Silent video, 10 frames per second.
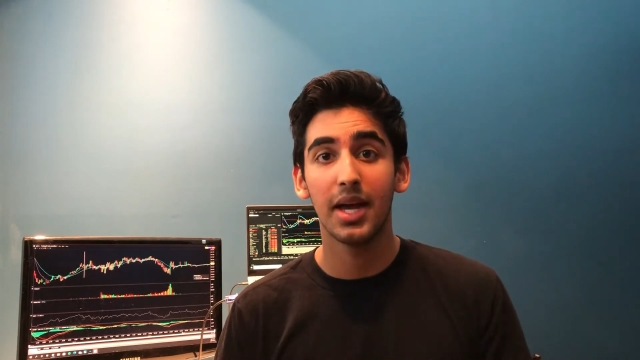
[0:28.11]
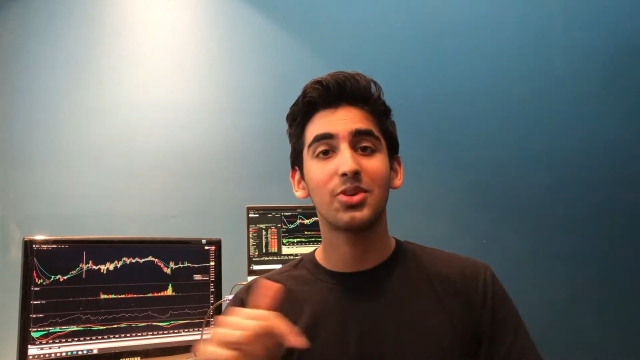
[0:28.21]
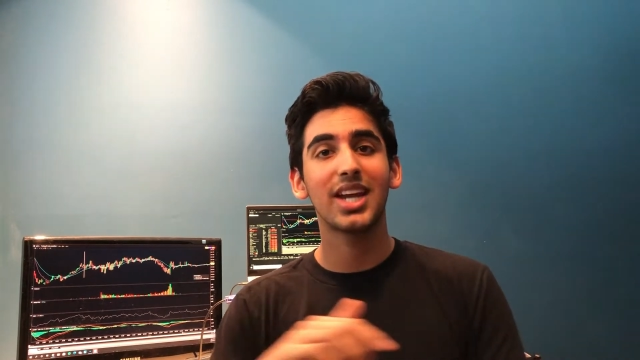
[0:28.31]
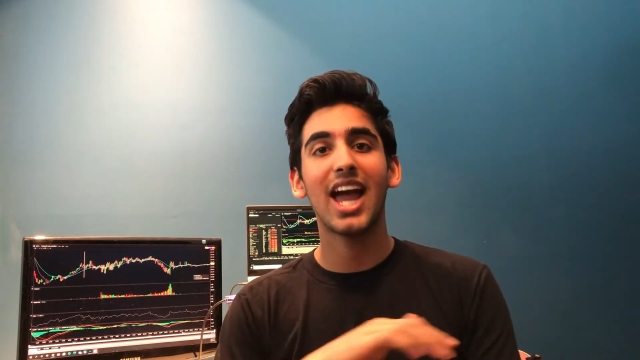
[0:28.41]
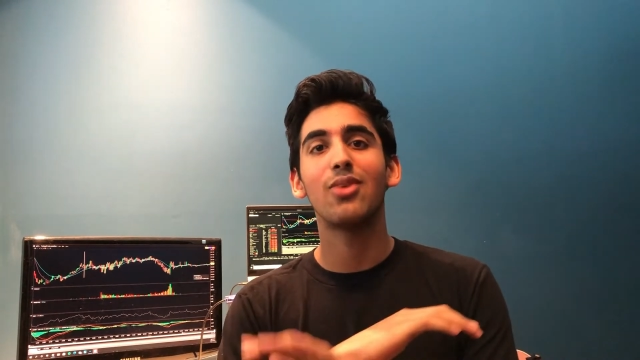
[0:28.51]
You
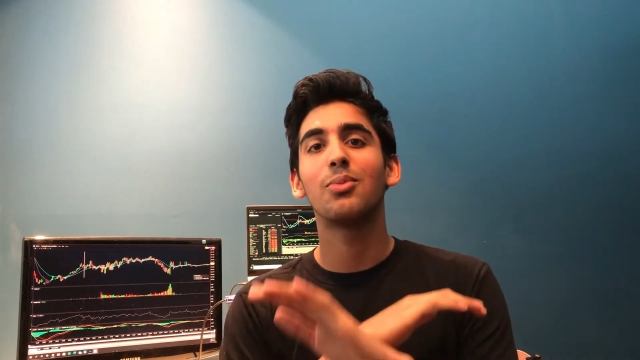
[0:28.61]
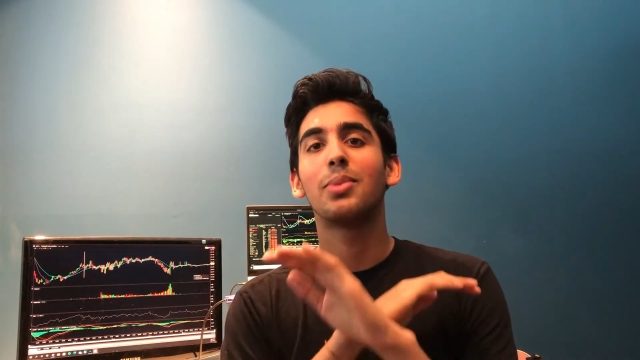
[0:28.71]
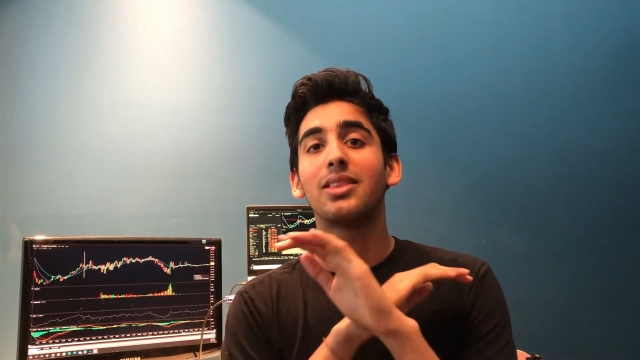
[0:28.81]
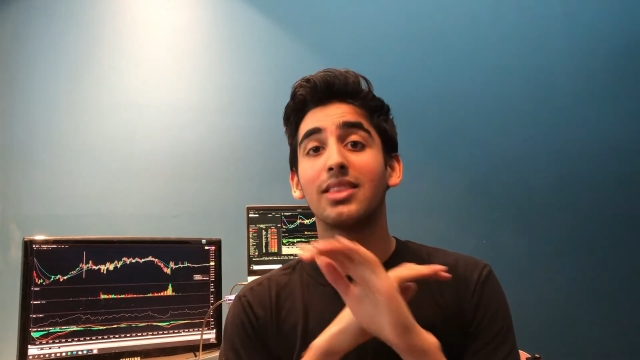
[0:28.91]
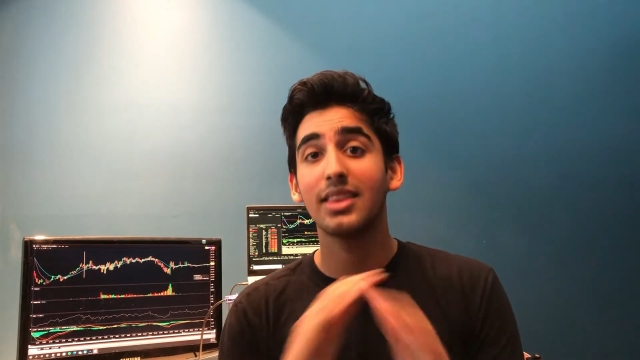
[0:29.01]
can't even
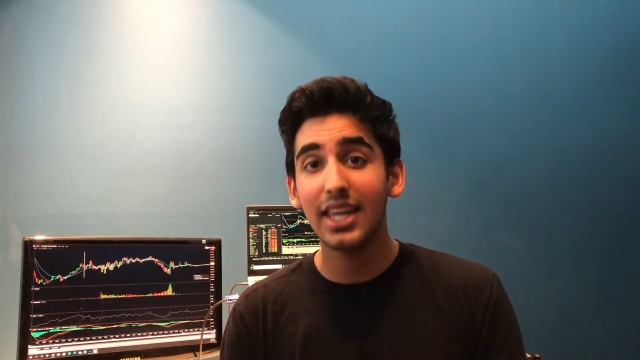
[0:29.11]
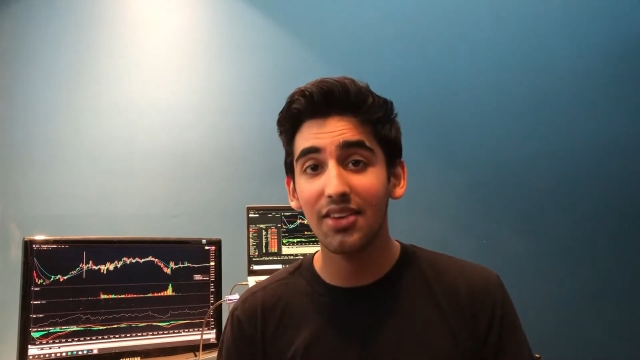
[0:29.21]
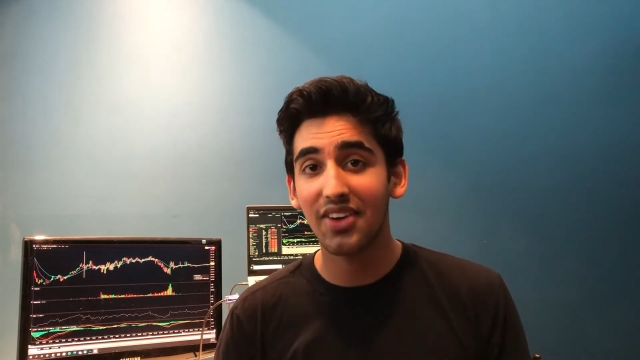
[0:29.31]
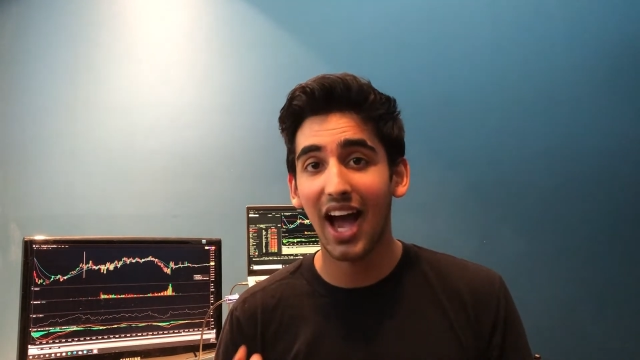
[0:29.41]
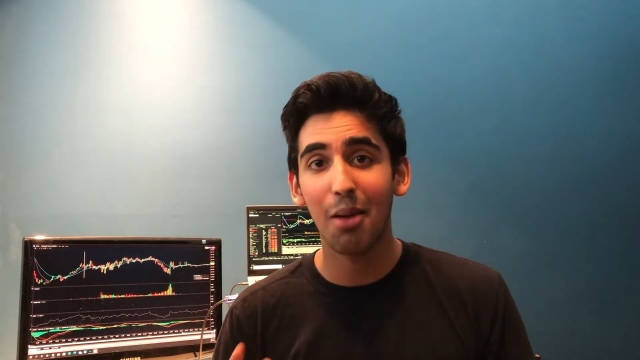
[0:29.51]

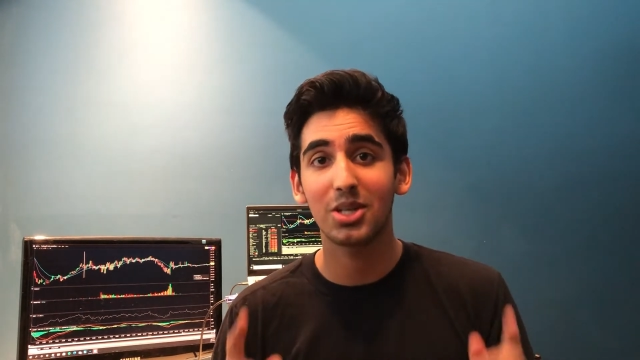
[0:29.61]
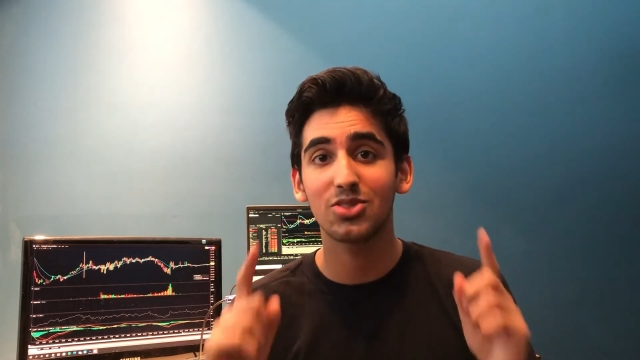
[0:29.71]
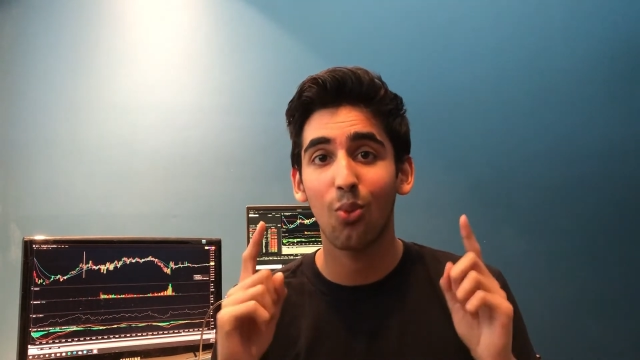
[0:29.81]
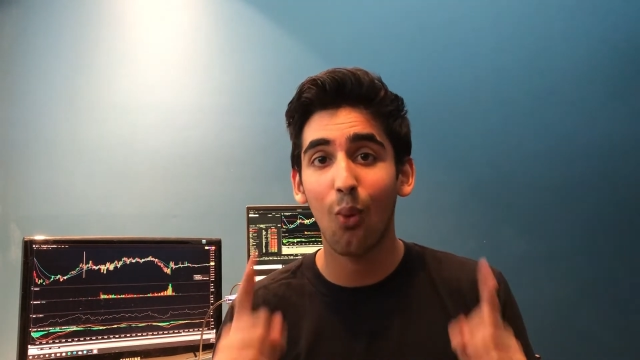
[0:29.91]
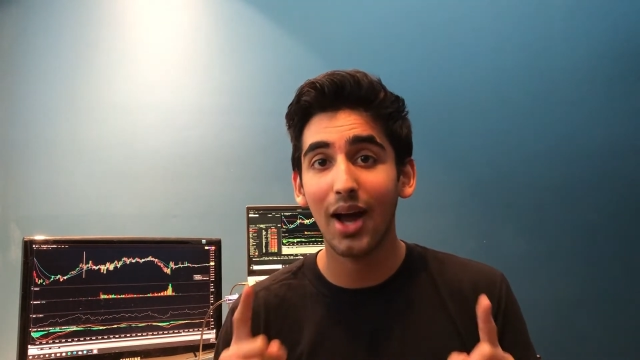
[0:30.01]
believe how
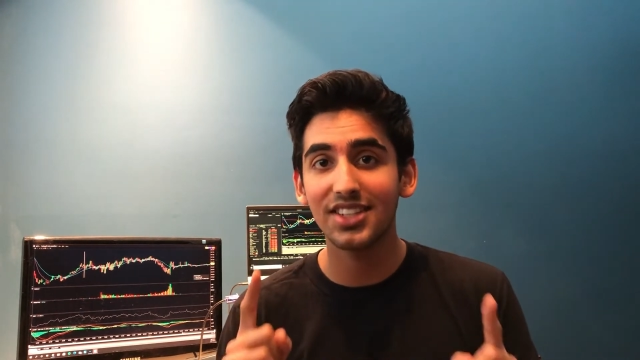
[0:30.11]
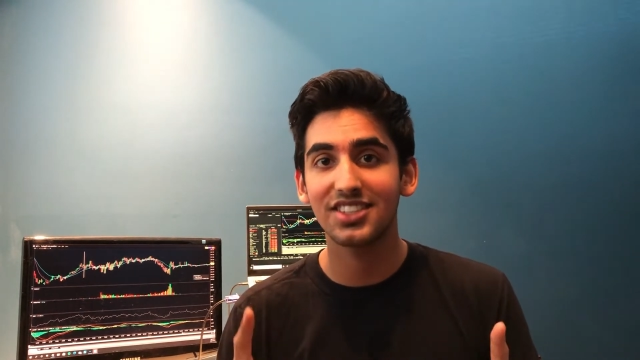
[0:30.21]
much one